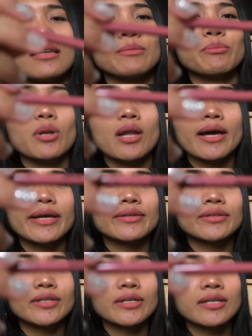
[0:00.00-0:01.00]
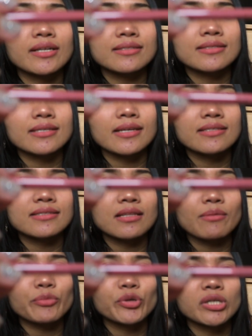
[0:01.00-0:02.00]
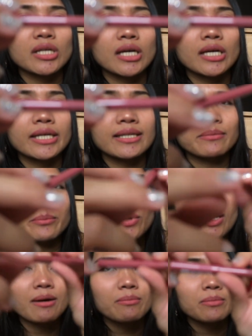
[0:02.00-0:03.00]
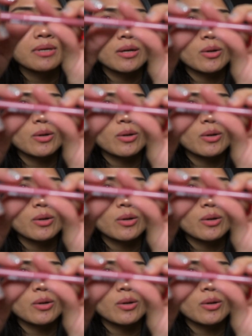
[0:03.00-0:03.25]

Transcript: a lip liner, it says number 9 plum